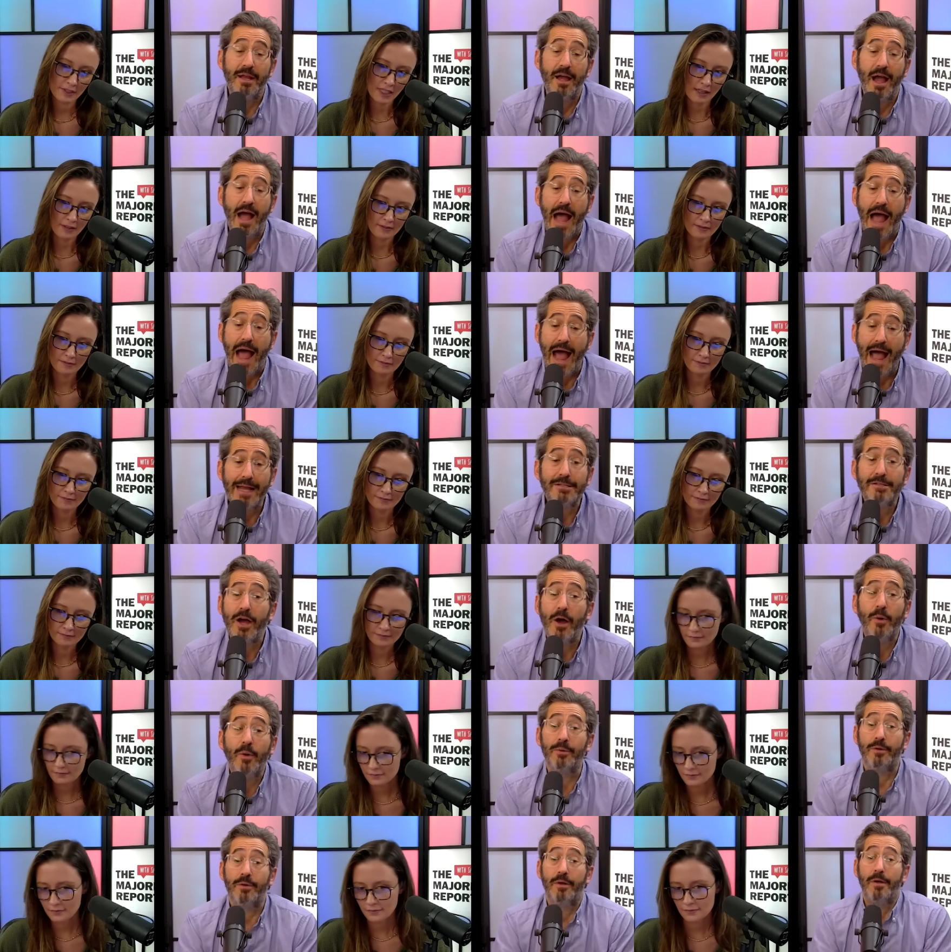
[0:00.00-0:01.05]
Speaker 1: yeah. I
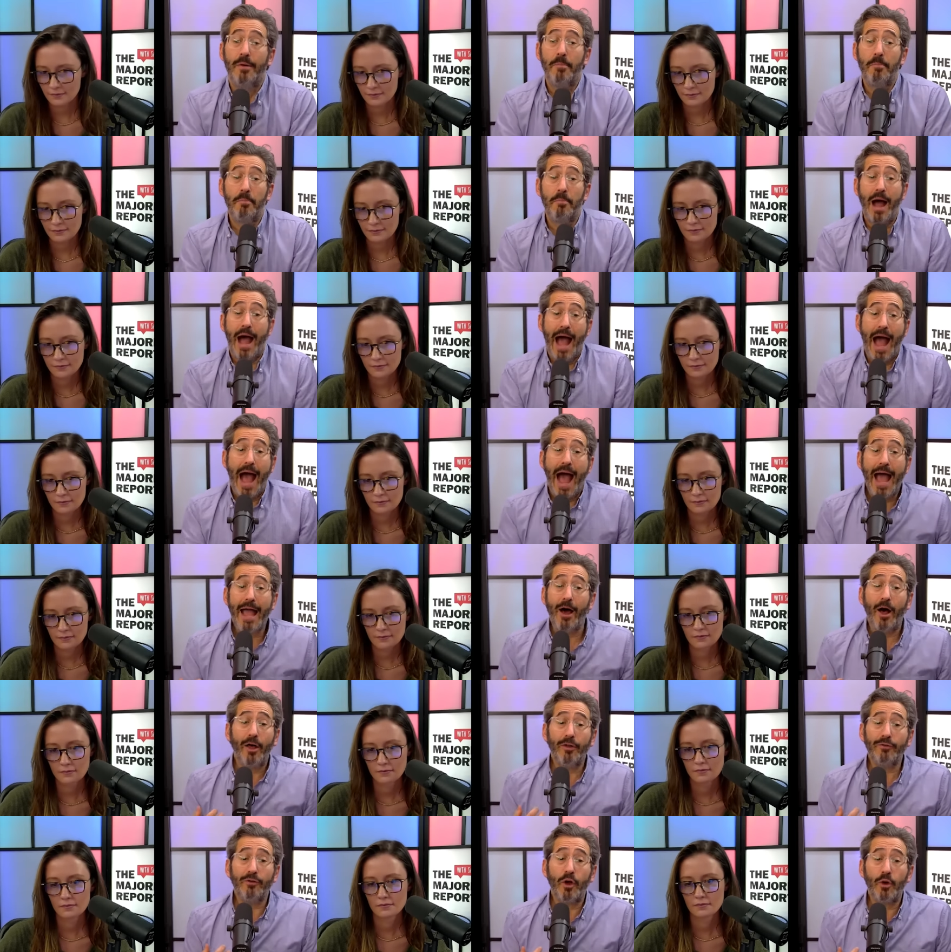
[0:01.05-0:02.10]
don't. I
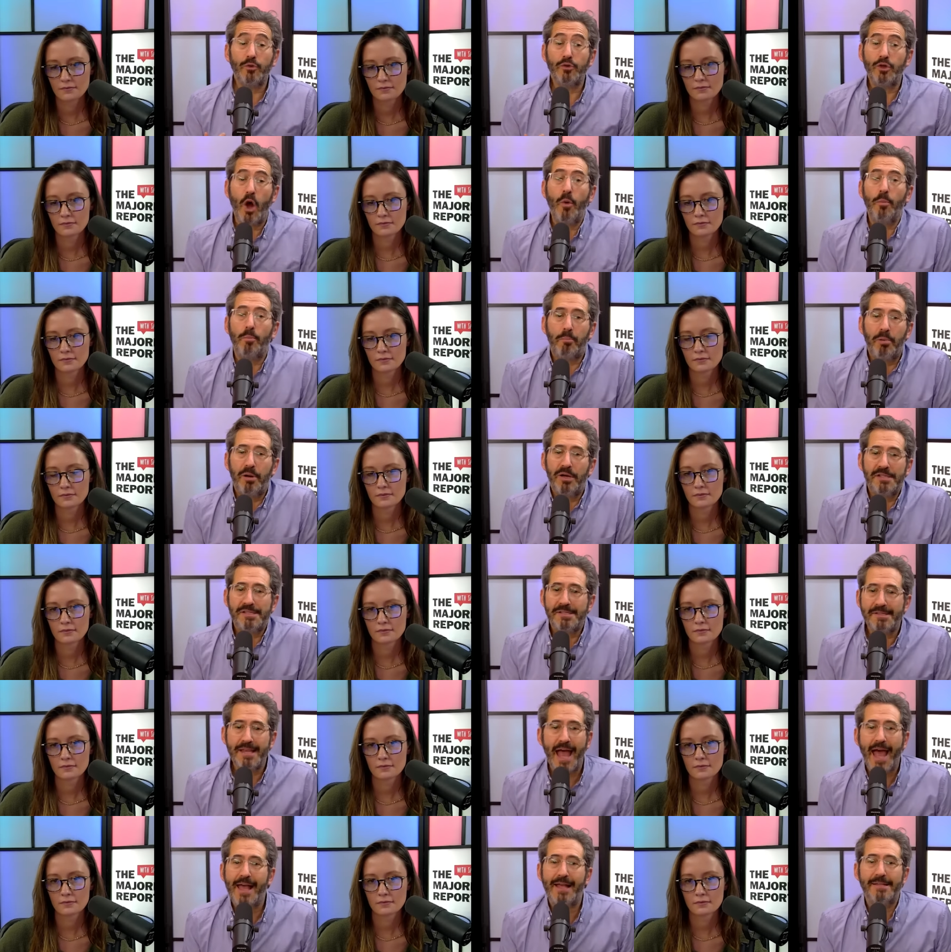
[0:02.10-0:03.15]
also don't
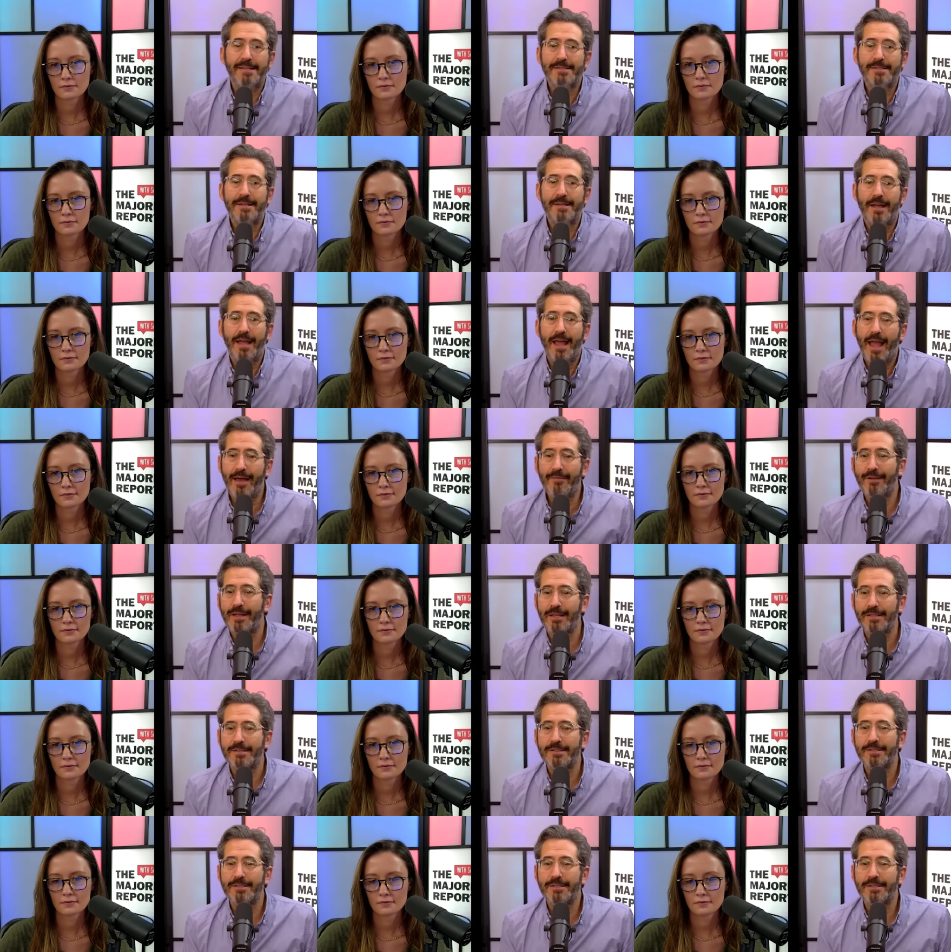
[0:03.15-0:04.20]
possess
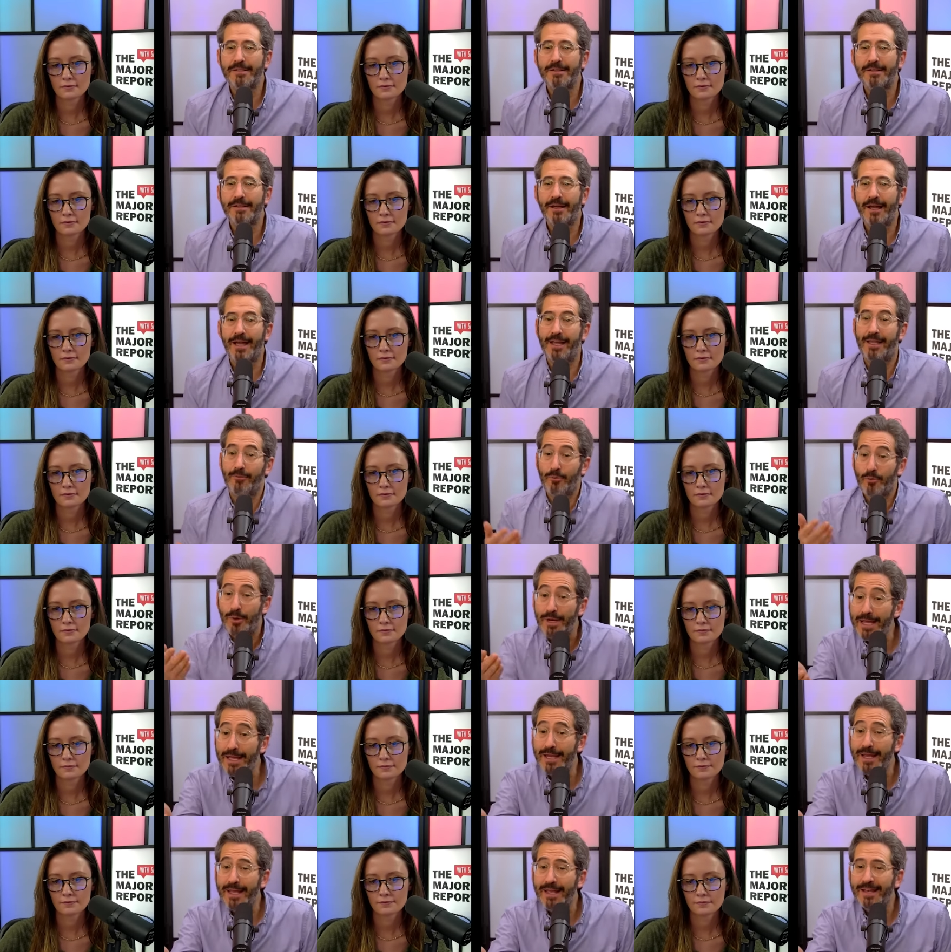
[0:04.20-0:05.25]
evidence. I can
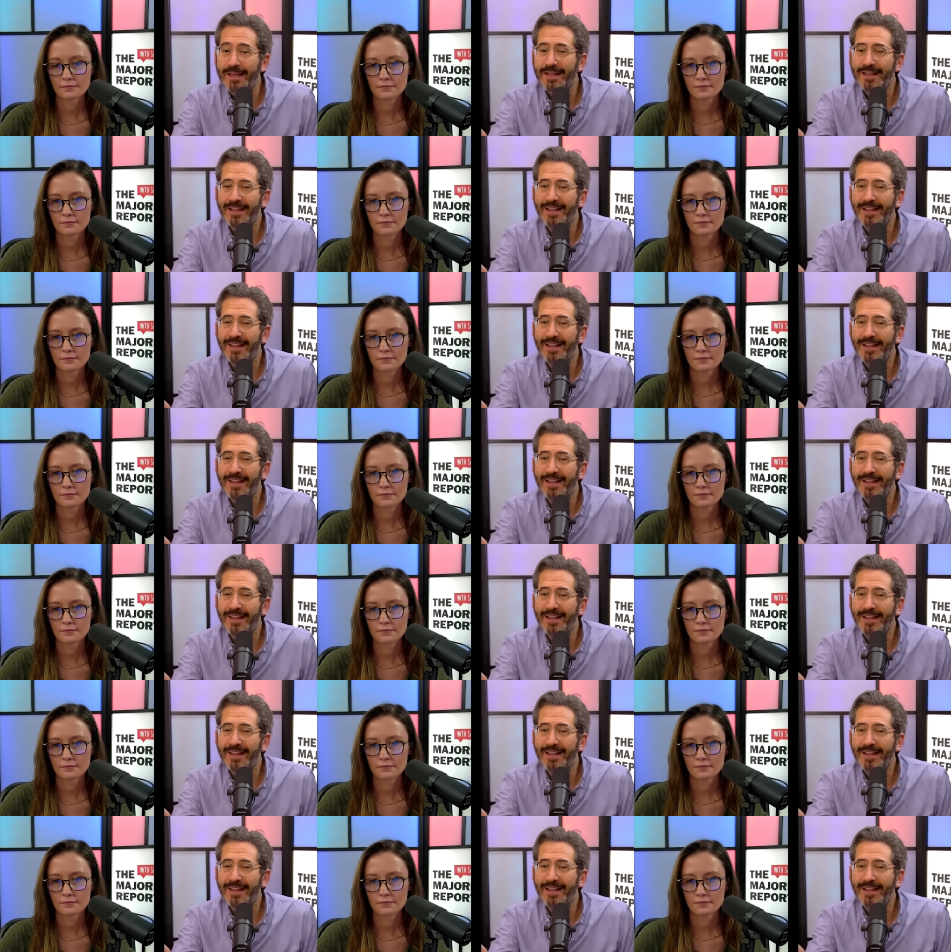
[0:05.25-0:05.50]
read it.